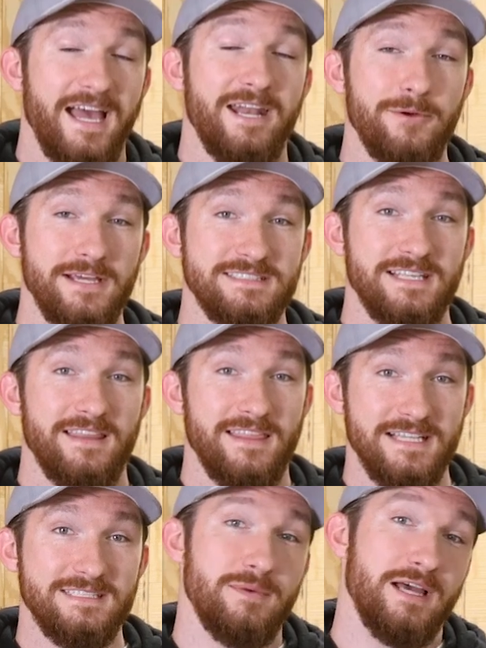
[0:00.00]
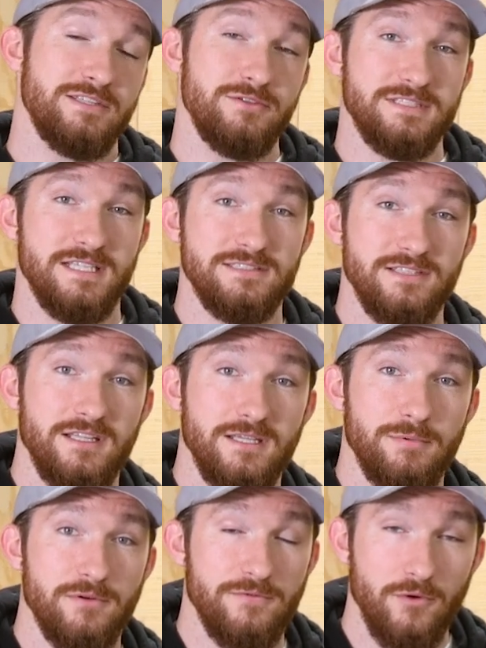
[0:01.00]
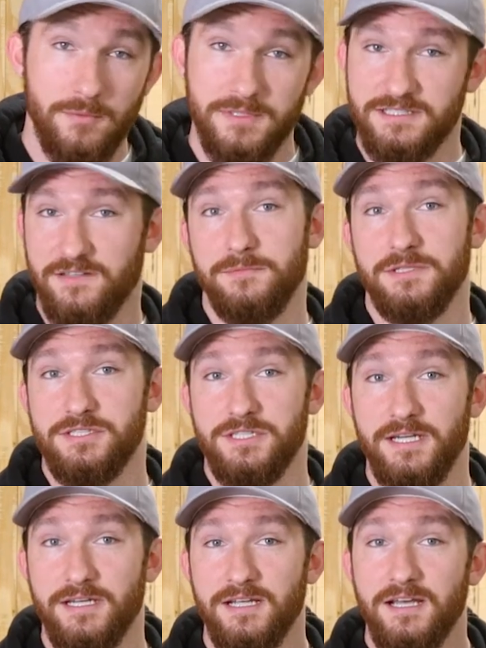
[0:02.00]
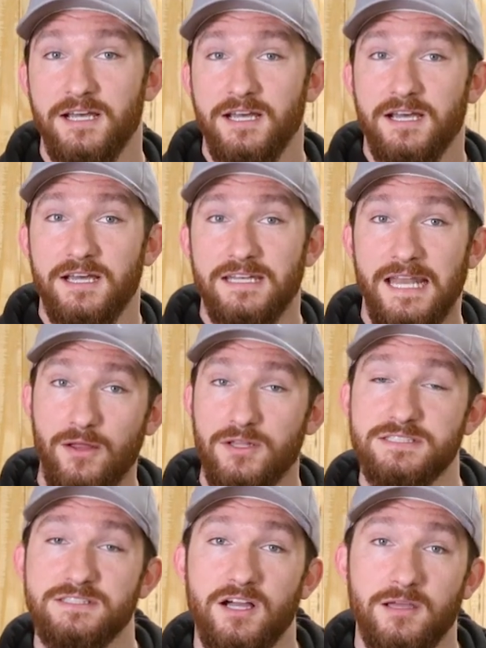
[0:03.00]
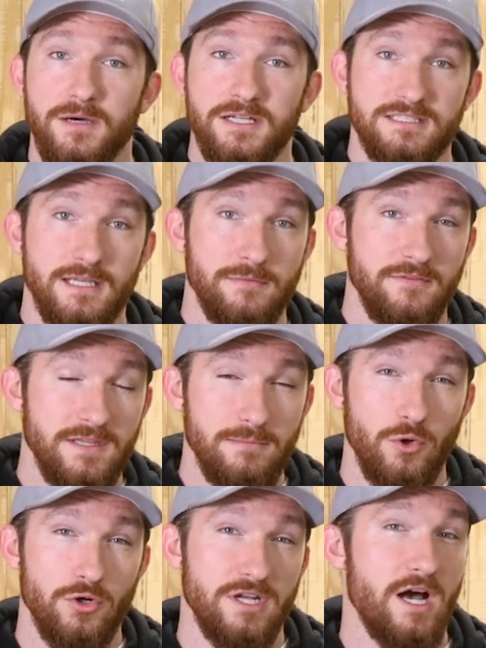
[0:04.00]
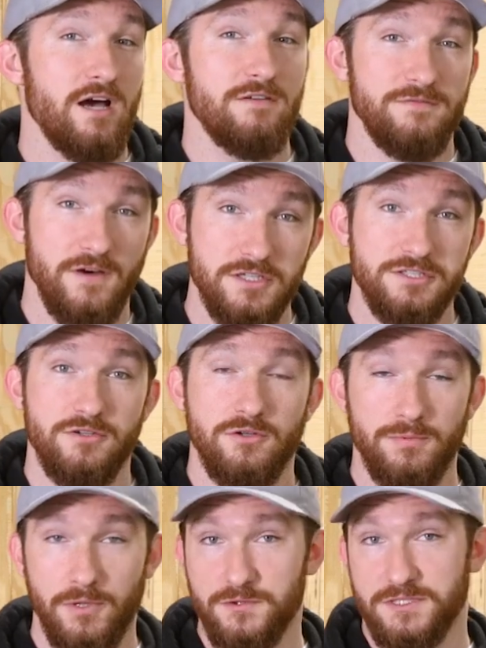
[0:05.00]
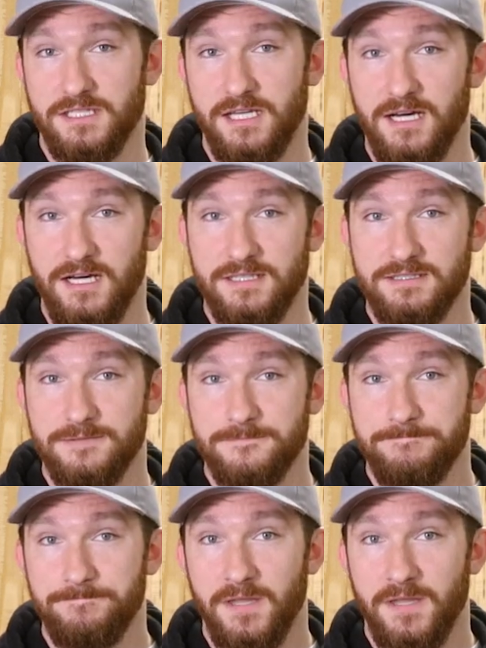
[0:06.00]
Anyways, that's my two cents on the performance of the machine. Now let's talk about some of the more non-functional pros and cons.